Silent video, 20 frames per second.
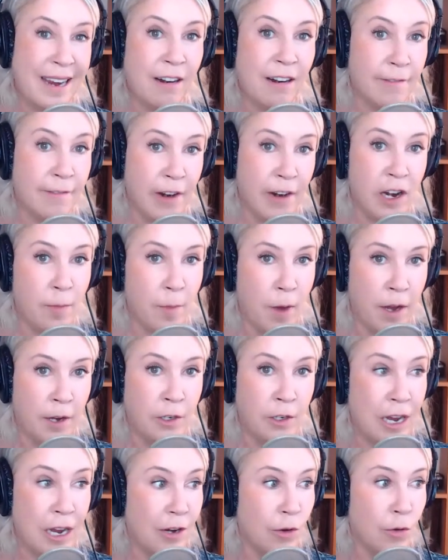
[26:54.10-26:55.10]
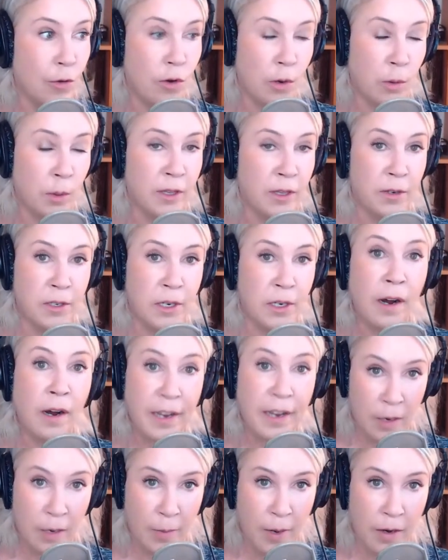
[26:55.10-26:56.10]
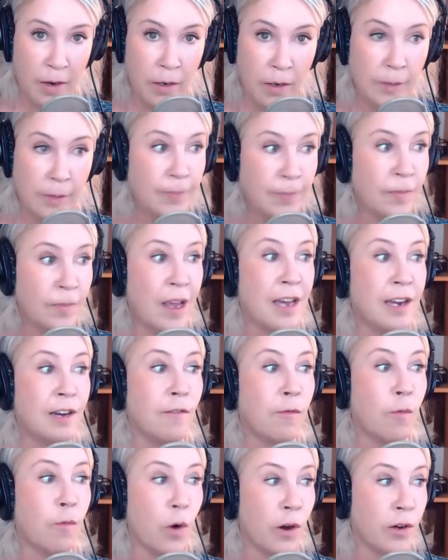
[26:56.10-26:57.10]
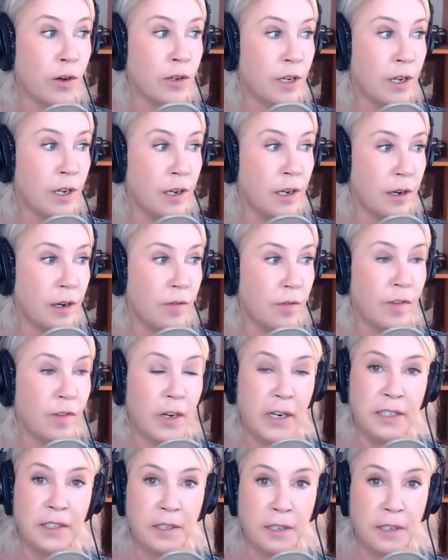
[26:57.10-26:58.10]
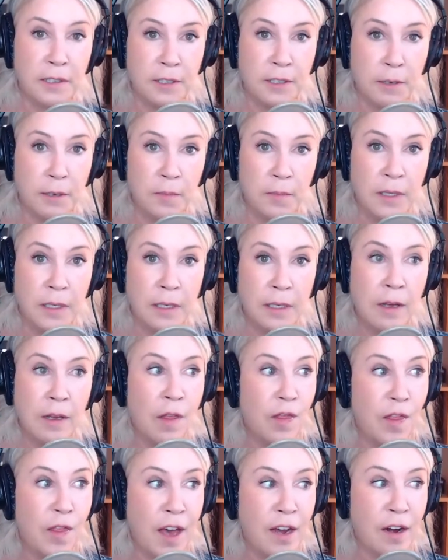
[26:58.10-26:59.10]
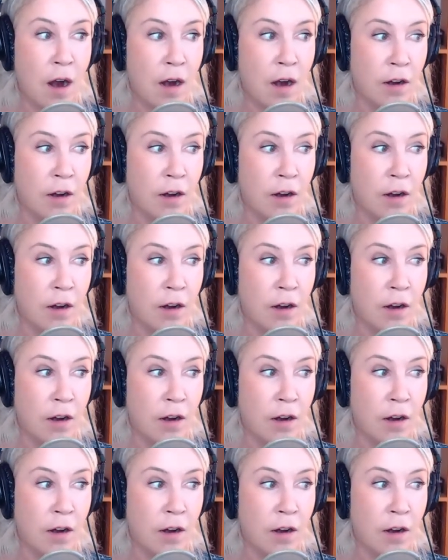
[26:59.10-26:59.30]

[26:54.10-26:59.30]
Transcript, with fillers: very much and who know what they're talking about and have worked in various systems that are